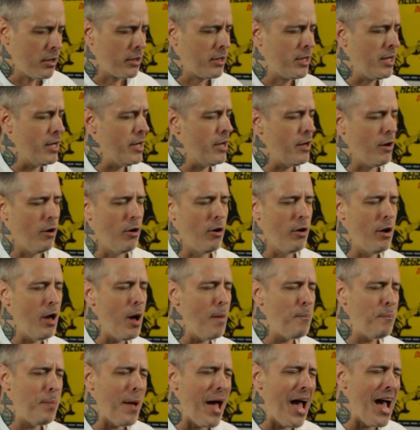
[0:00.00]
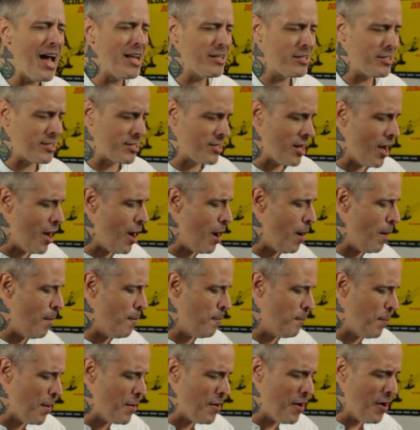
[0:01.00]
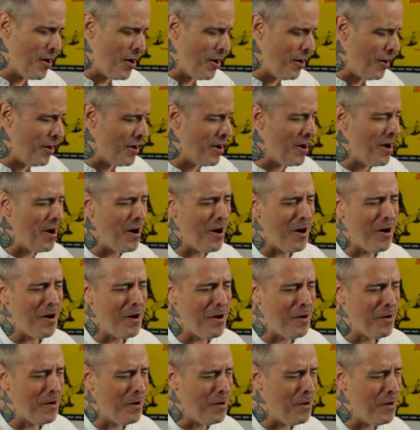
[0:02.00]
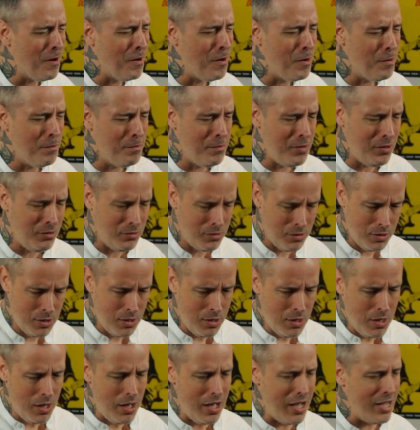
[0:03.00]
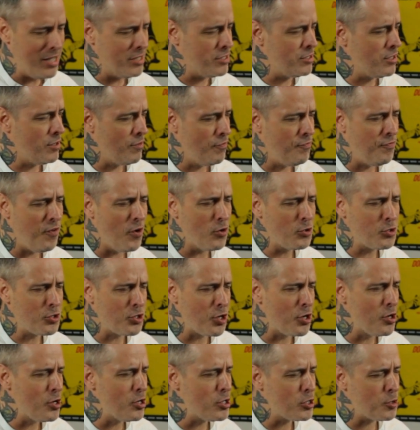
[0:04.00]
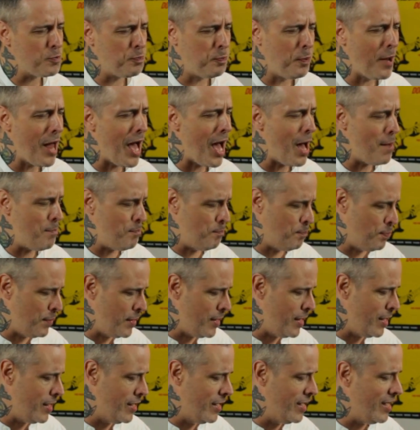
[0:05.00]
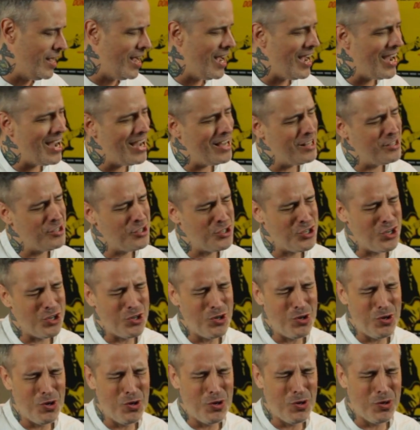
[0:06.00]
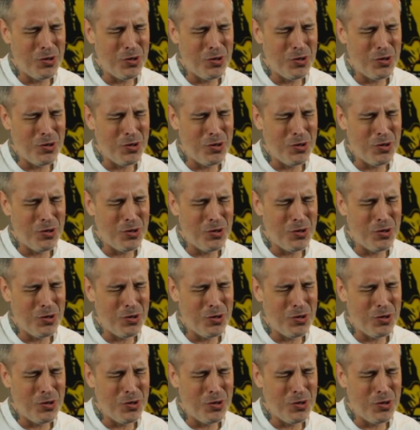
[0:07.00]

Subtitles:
Get on up and stumble home as the vultures plot behind you